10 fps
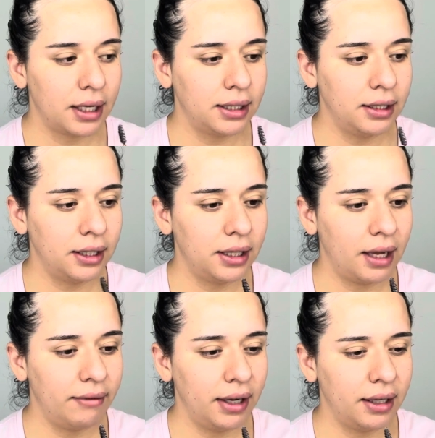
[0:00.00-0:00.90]
I think that they
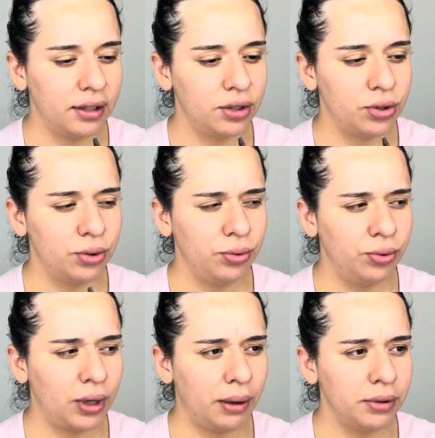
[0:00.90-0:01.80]
have like
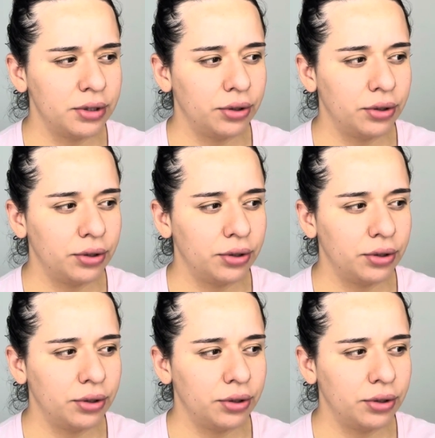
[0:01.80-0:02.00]
2 hours or